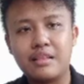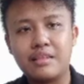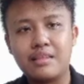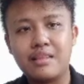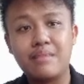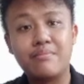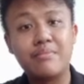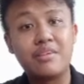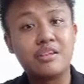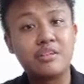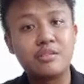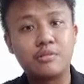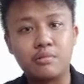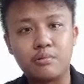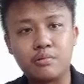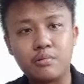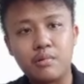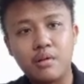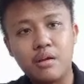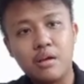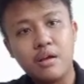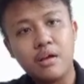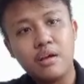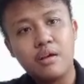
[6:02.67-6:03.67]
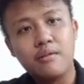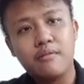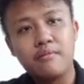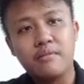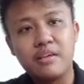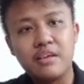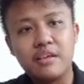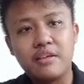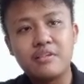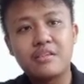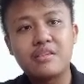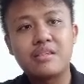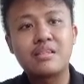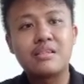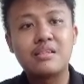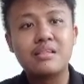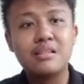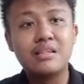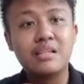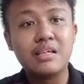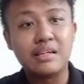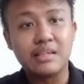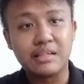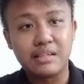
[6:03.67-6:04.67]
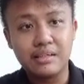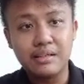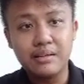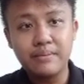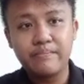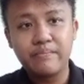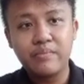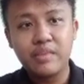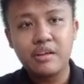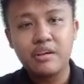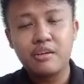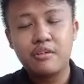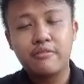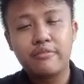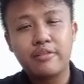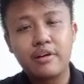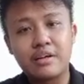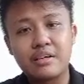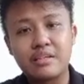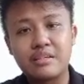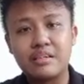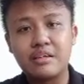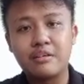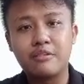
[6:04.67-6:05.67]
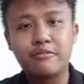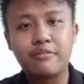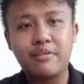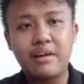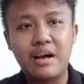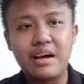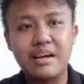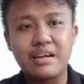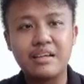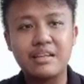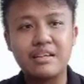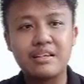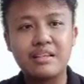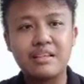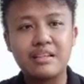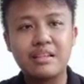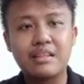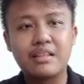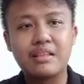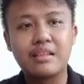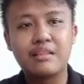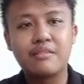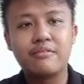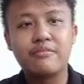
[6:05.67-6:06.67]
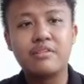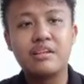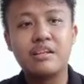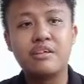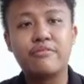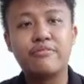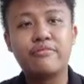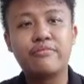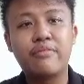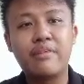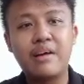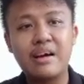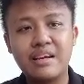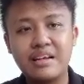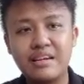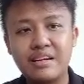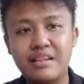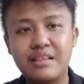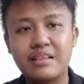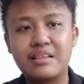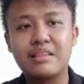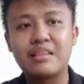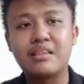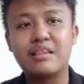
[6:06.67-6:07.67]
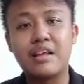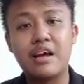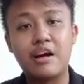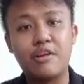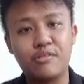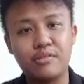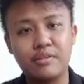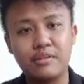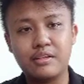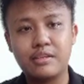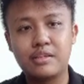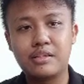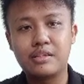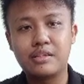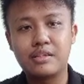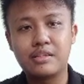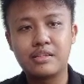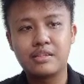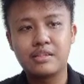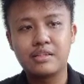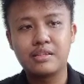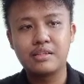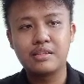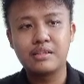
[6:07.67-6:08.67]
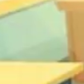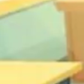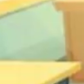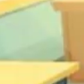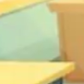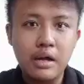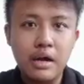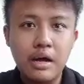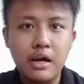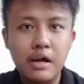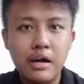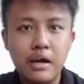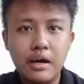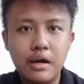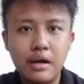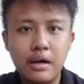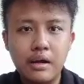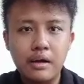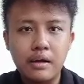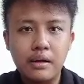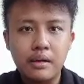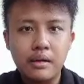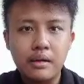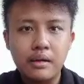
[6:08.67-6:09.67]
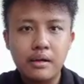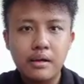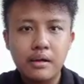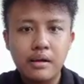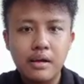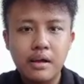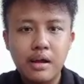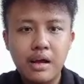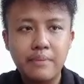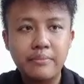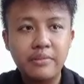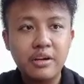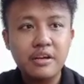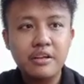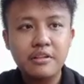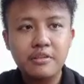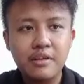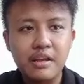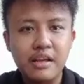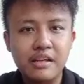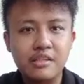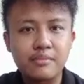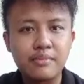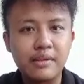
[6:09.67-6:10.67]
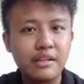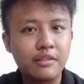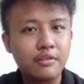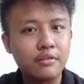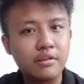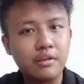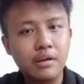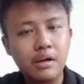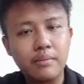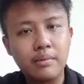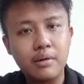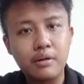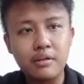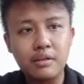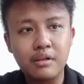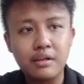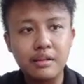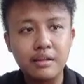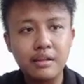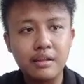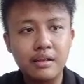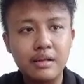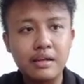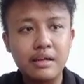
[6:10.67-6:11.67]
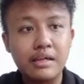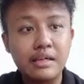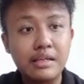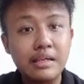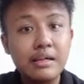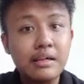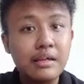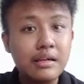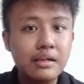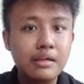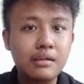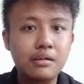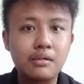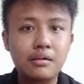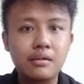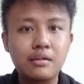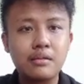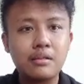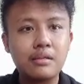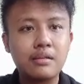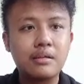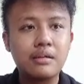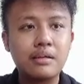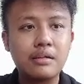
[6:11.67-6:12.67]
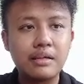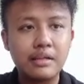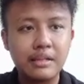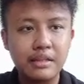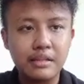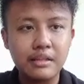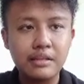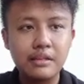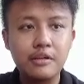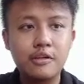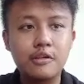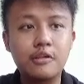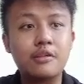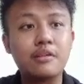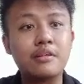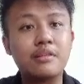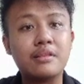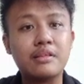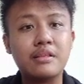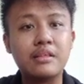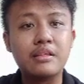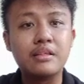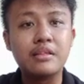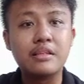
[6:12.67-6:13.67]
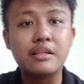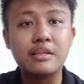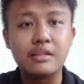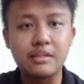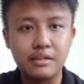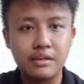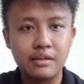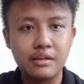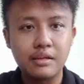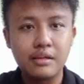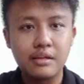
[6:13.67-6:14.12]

Number 2, we use the for definite nouns. I'm going to explain to you about an a or an or the